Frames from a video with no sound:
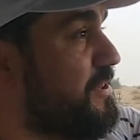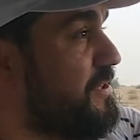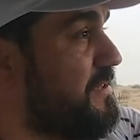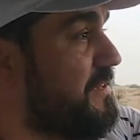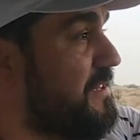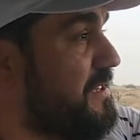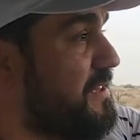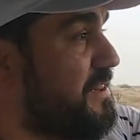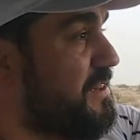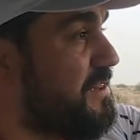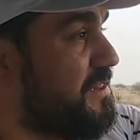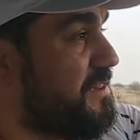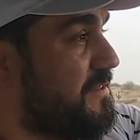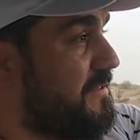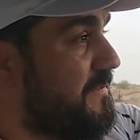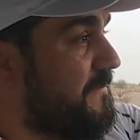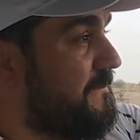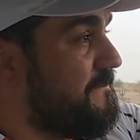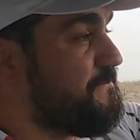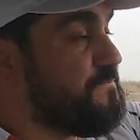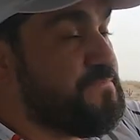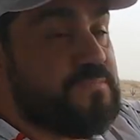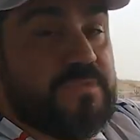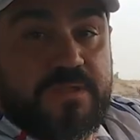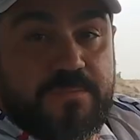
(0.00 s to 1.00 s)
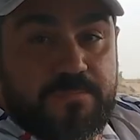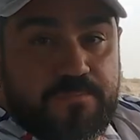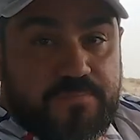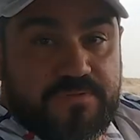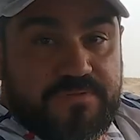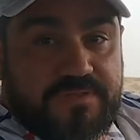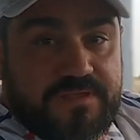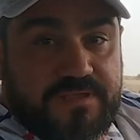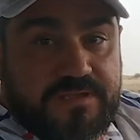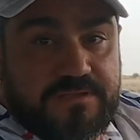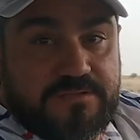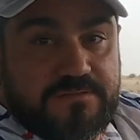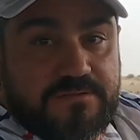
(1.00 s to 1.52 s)
to this
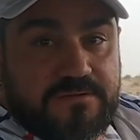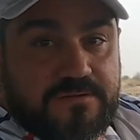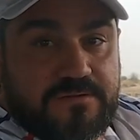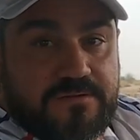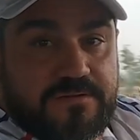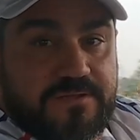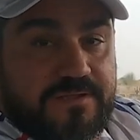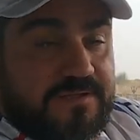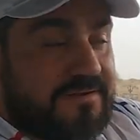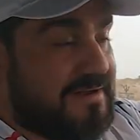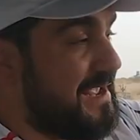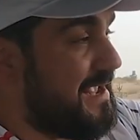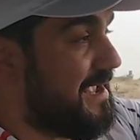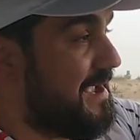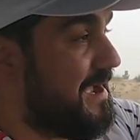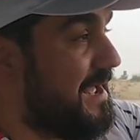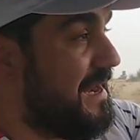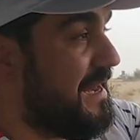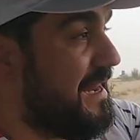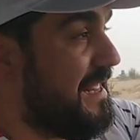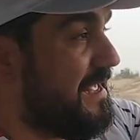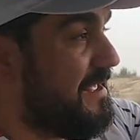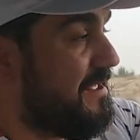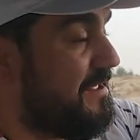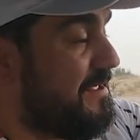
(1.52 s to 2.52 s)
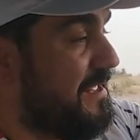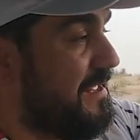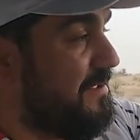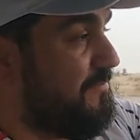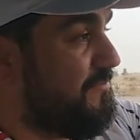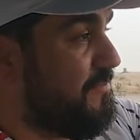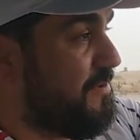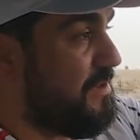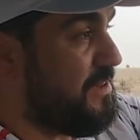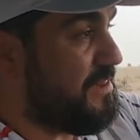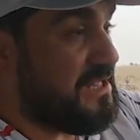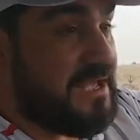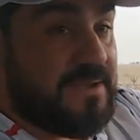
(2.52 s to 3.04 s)
particular Grecale,
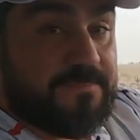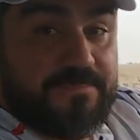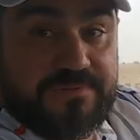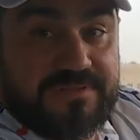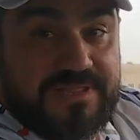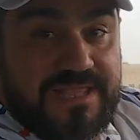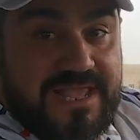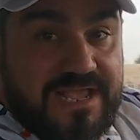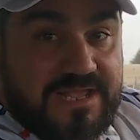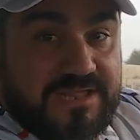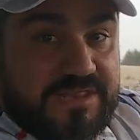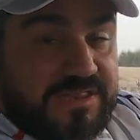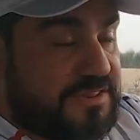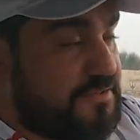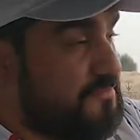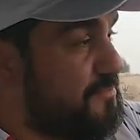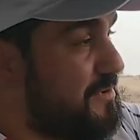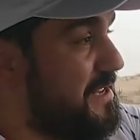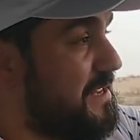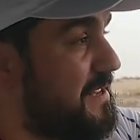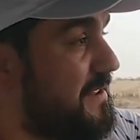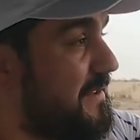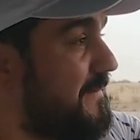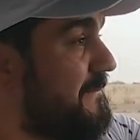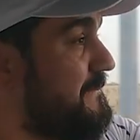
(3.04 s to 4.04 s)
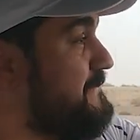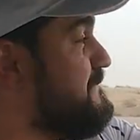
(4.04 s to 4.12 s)
for example, the X3,